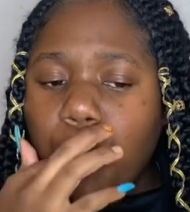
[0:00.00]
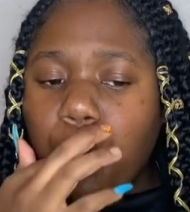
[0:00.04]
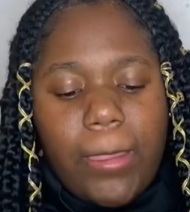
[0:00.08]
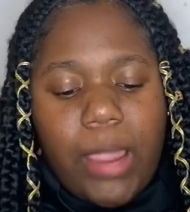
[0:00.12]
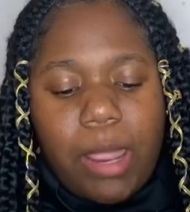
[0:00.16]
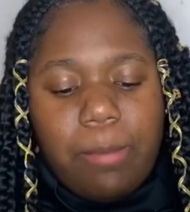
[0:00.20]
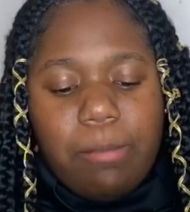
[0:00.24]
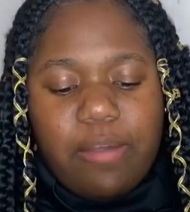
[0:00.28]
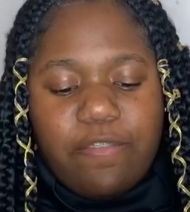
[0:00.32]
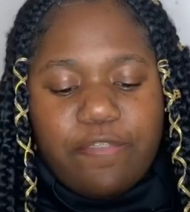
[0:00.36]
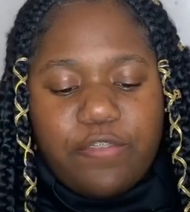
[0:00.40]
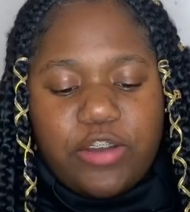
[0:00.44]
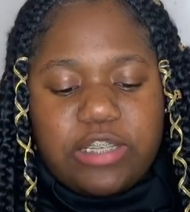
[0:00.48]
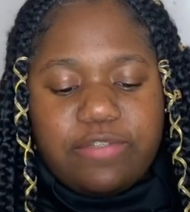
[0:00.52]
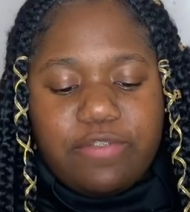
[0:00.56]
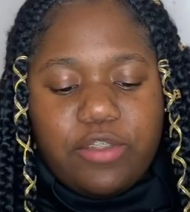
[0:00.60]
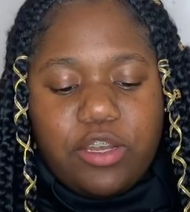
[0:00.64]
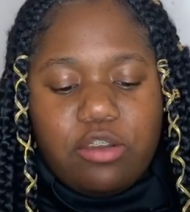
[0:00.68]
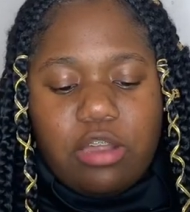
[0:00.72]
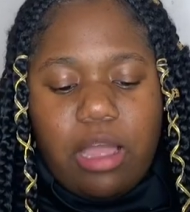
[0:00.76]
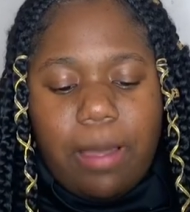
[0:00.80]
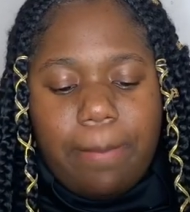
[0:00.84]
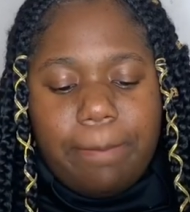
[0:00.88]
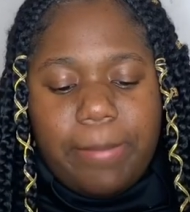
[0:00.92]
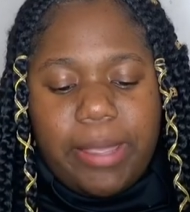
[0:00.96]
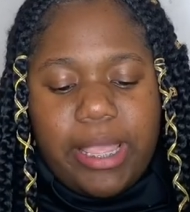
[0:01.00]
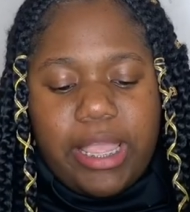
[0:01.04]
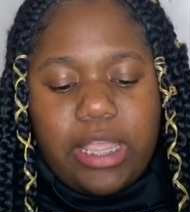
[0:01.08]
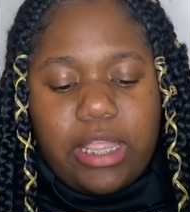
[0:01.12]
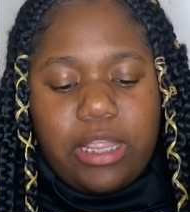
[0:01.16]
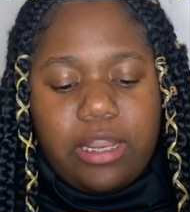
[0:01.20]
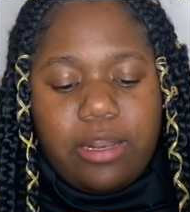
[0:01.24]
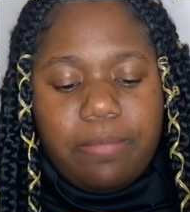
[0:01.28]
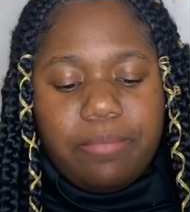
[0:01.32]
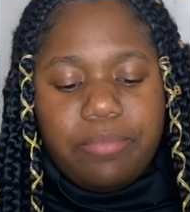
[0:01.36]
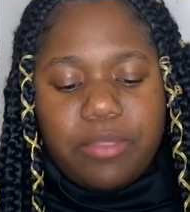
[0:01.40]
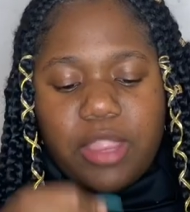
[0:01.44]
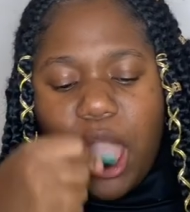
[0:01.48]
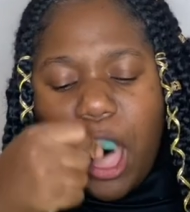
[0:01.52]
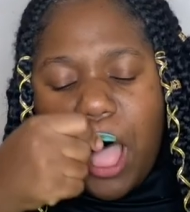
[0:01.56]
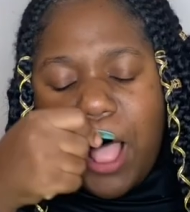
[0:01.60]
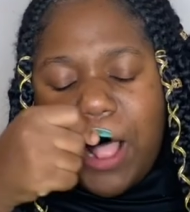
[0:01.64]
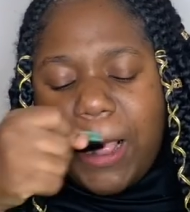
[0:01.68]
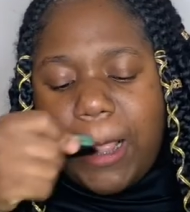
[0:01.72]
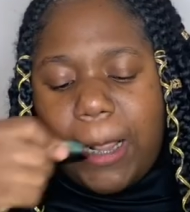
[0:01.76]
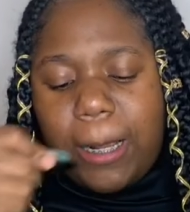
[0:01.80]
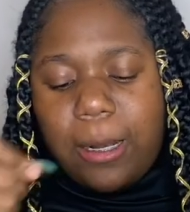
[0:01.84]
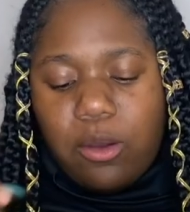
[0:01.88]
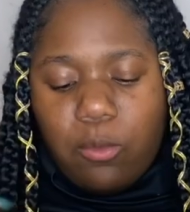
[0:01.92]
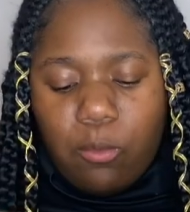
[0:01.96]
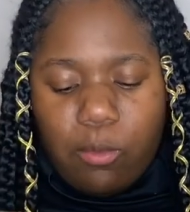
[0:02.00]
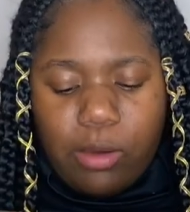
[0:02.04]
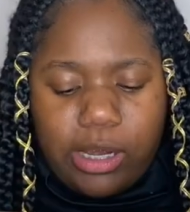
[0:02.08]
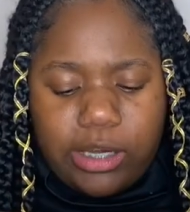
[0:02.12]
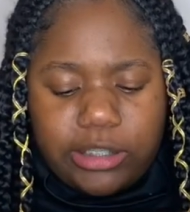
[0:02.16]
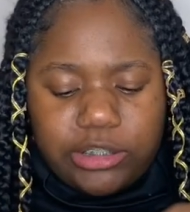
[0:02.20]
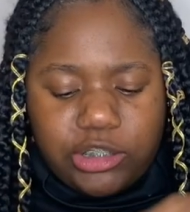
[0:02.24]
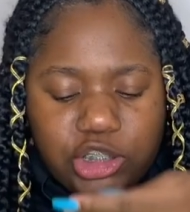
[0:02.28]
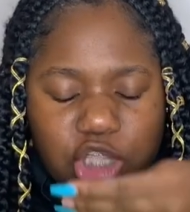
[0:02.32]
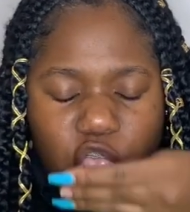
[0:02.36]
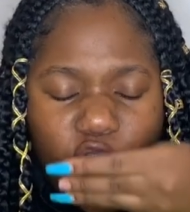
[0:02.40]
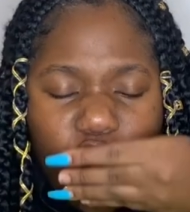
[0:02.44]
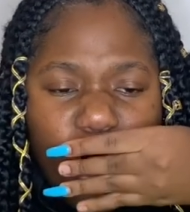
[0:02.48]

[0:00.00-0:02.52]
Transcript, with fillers: my first video I made was